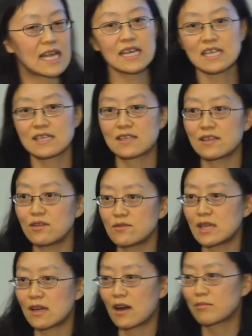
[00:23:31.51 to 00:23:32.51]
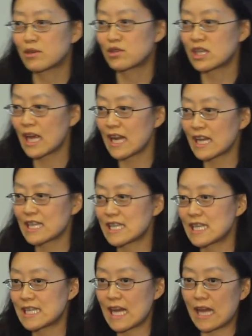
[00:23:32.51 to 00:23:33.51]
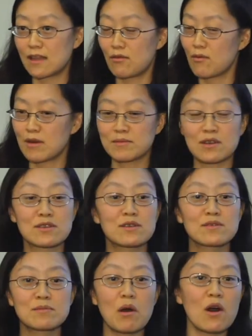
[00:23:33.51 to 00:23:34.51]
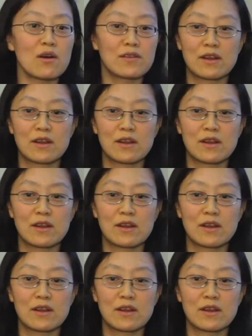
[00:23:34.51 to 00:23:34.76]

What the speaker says: elegans using optogenetics is that the worms are so small.